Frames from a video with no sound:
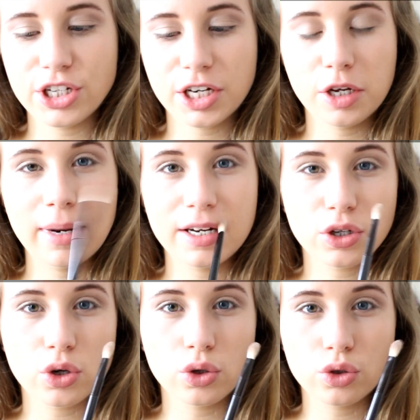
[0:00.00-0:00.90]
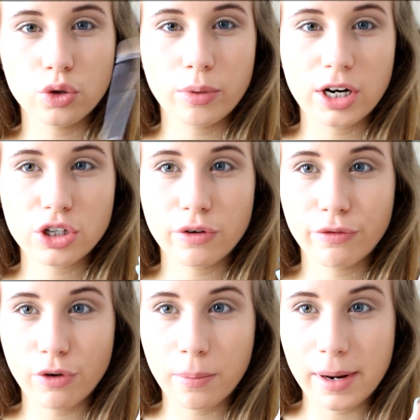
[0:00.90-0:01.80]
Eyeshadow blend and contour brush
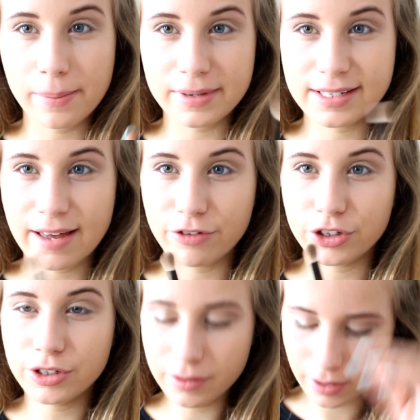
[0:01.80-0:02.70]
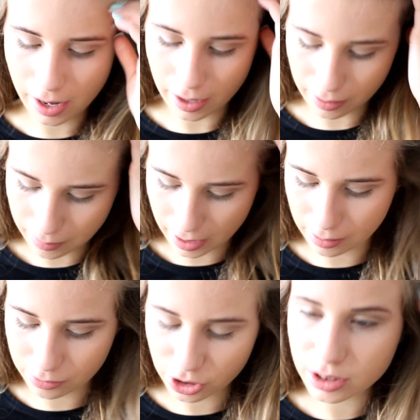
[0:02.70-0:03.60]
from number 7, and
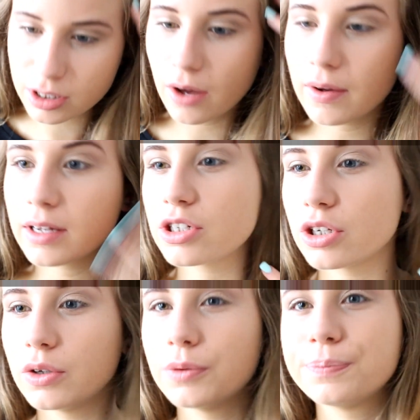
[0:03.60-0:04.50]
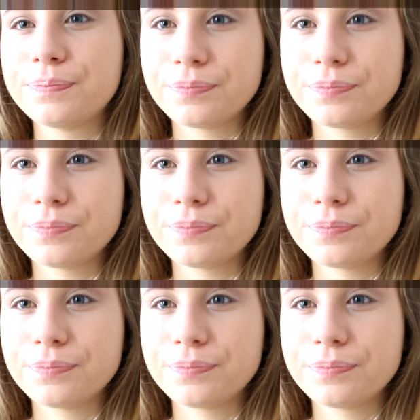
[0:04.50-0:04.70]
I'm just going to,